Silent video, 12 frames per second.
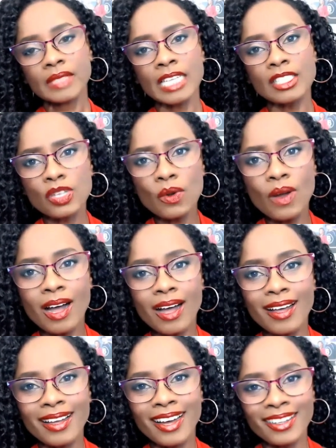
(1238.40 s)
And so
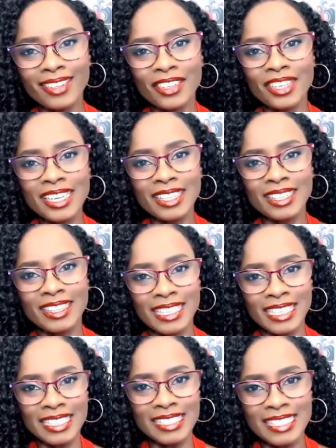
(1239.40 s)
learning
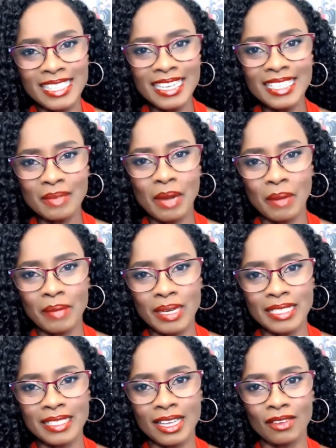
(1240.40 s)
these things about
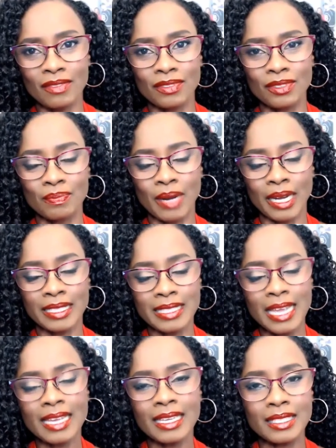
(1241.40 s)
myself by
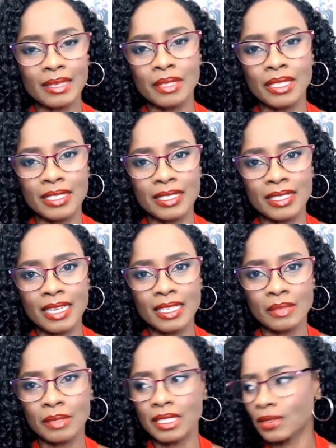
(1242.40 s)
taking some of these
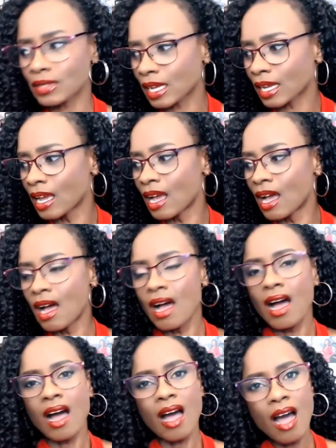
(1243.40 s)
assessments, I was like,
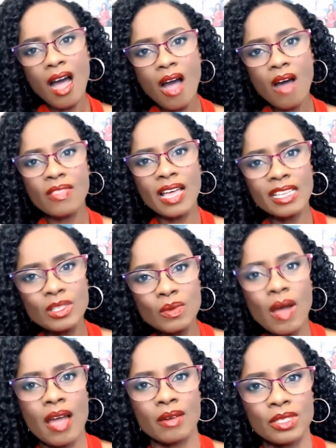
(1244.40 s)
oh, that's
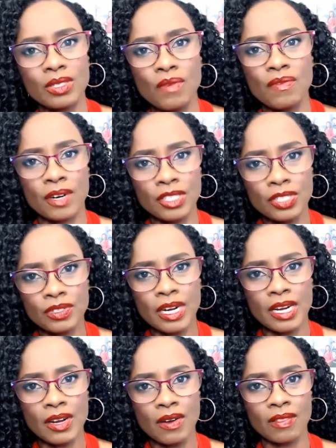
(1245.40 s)
why I was so
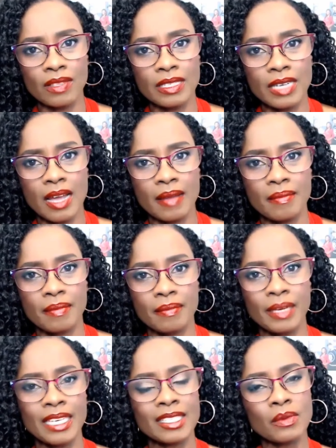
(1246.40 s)
frustrated all the time,
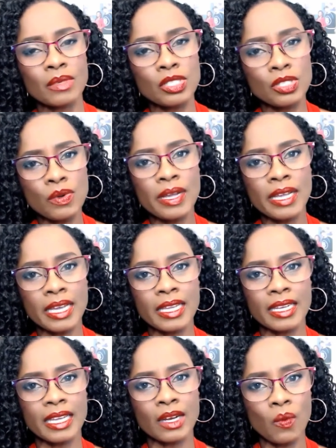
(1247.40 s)
because I was doing it
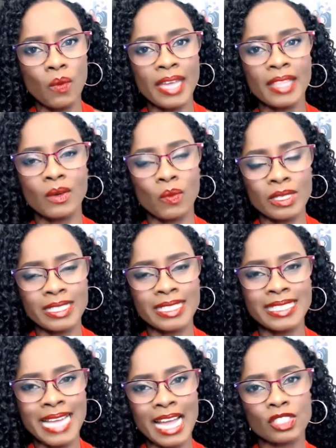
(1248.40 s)
in a way that wasn't
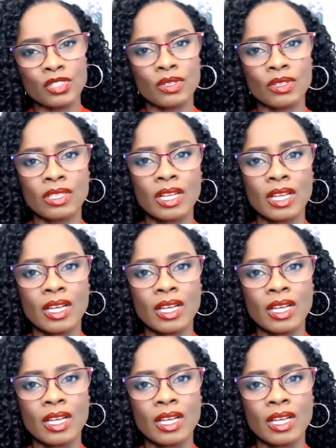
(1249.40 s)
natural,